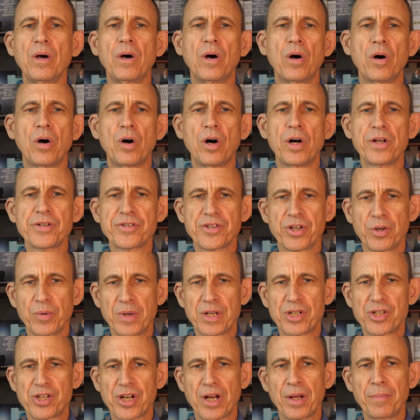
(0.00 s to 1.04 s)
Also,
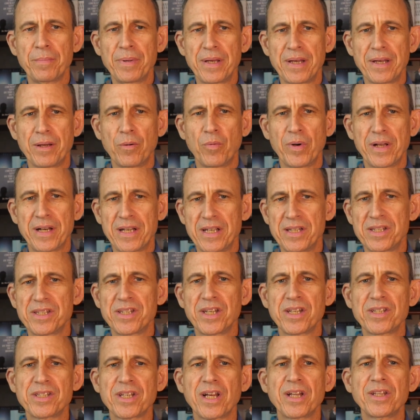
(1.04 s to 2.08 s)
it shall be, when he
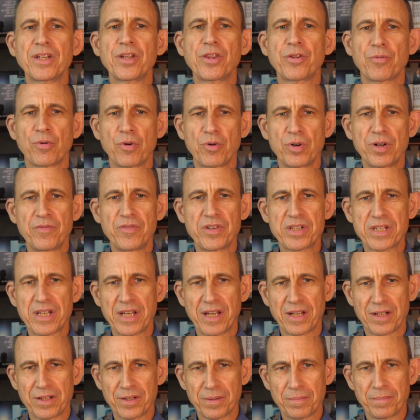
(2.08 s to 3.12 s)
sits on the throne of his
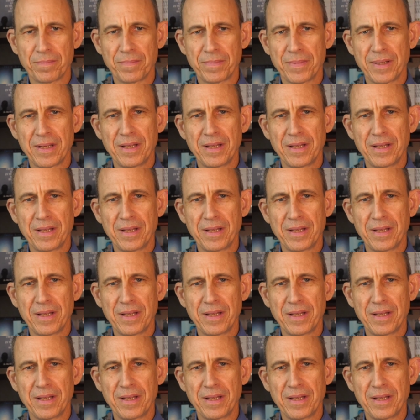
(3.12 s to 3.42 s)
kingdom,